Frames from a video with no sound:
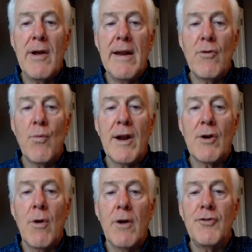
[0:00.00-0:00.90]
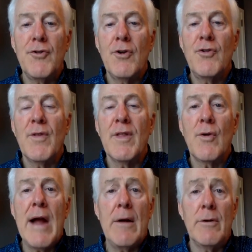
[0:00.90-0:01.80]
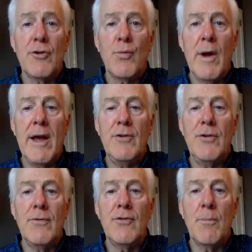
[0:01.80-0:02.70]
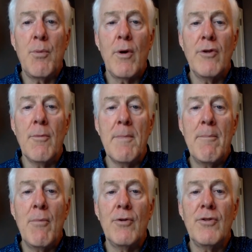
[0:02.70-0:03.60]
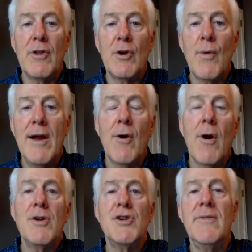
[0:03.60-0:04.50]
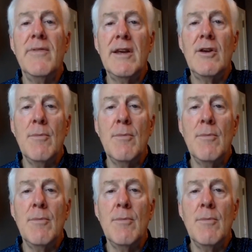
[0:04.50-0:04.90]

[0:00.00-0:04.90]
and everyone across church for the countless ways you've supported your members in the greater RGV